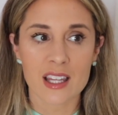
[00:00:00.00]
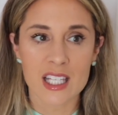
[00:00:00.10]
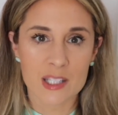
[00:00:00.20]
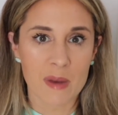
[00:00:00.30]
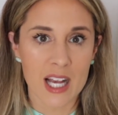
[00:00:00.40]

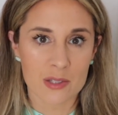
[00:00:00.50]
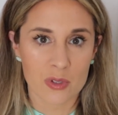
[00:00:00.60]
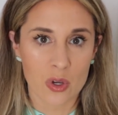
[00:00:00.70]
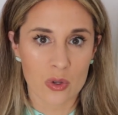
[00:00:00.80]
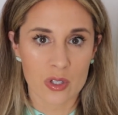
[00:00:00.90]
these bags
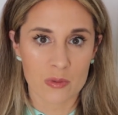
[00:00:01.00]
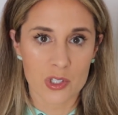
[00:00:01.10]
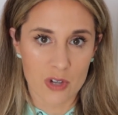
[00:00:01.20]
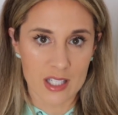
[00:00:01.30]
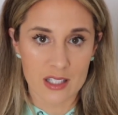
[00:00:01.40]
would go good
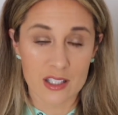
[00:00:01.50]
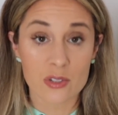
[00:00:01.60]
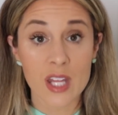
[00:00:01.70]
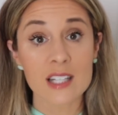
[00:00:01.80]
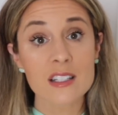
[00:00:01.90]
with dresses.
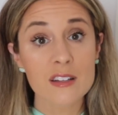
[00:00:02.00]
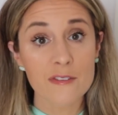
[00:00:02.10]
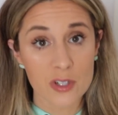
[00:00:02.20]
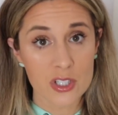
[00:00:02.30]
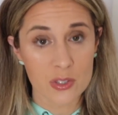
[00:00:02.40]
So that's the
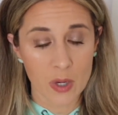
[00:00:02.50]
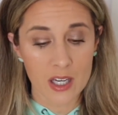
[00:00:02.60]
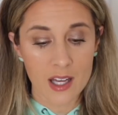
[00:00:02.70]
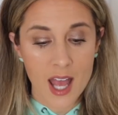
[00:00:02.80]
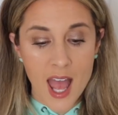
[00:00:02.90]
first one.